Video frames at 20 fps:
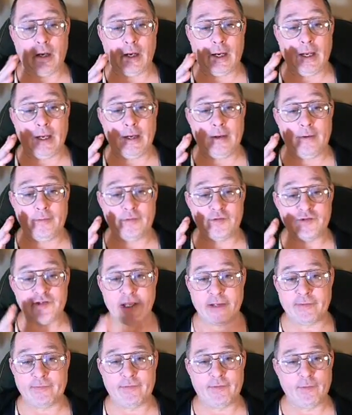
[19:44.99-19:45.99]
and
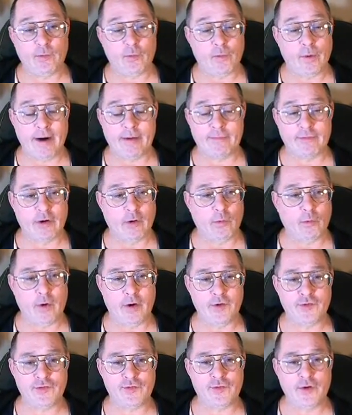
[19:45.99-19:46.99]
sent whatever it
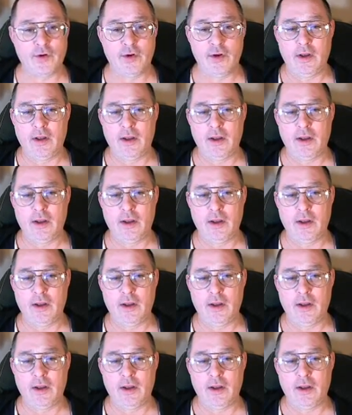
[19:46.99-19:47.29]
was,